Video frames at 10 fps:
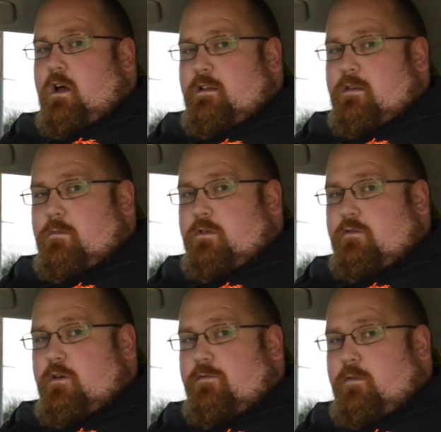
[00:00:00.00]
items
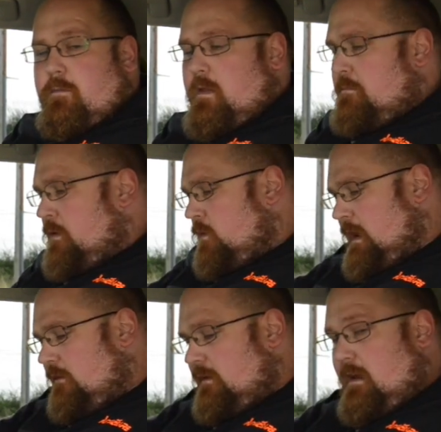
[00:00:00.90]
through from the boot
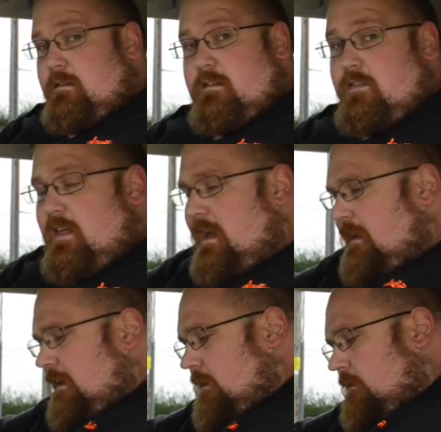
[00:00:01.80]
area, so that is